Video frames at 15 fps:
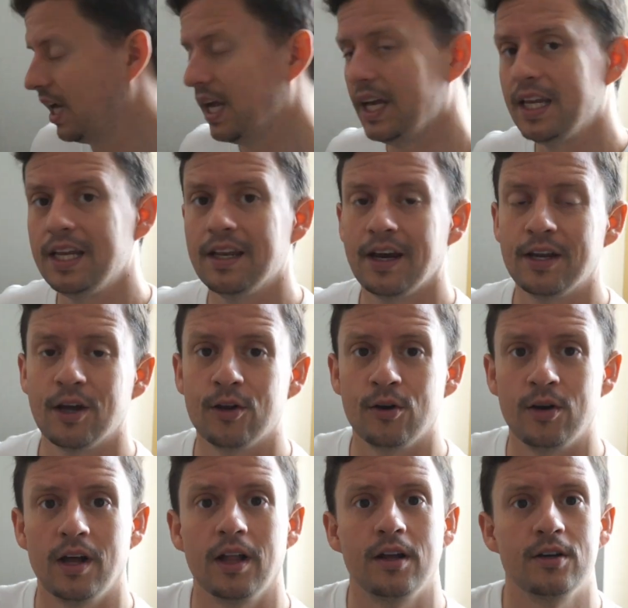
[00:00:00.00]

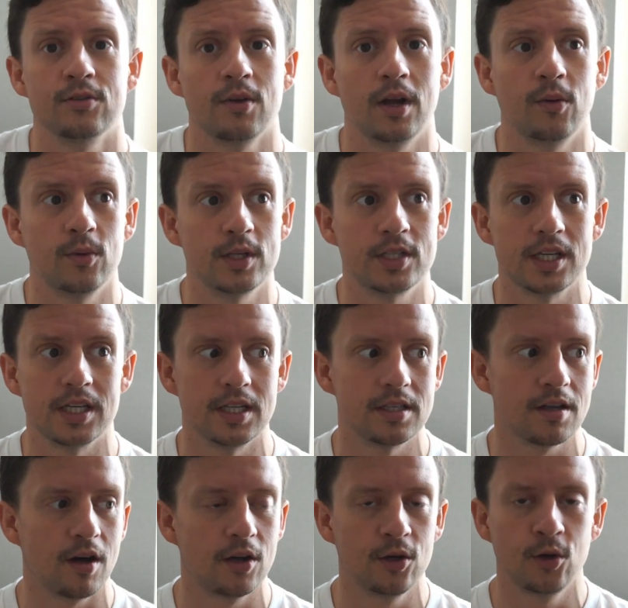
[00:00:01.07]
$8,900, right, which is
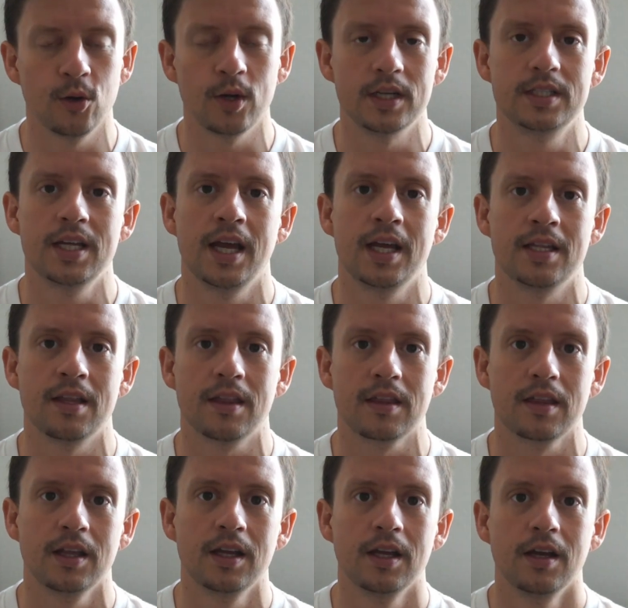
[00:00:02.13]
under a tenth
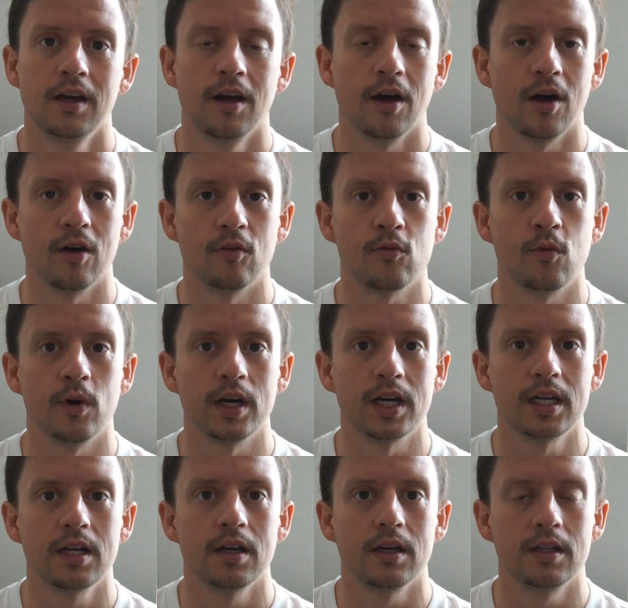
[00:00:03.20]
of
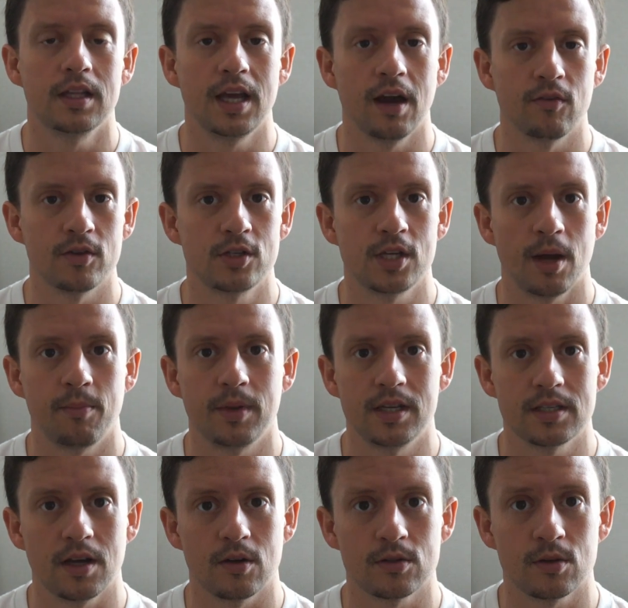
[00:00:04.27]
what the average Japanese
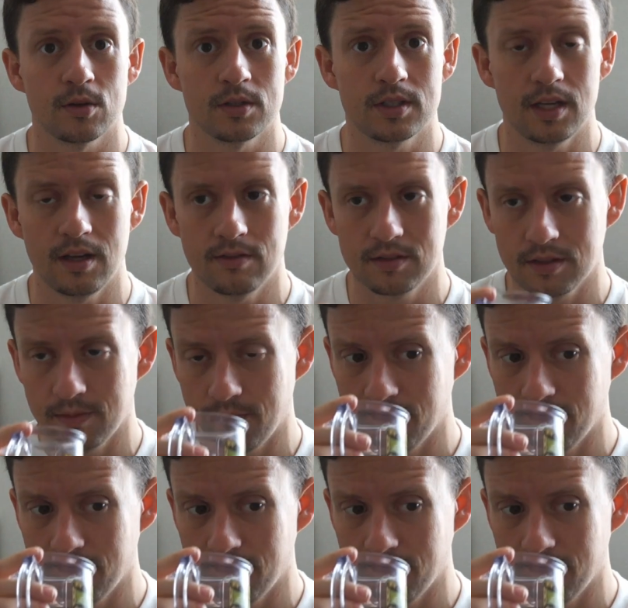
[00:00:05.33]
household saves.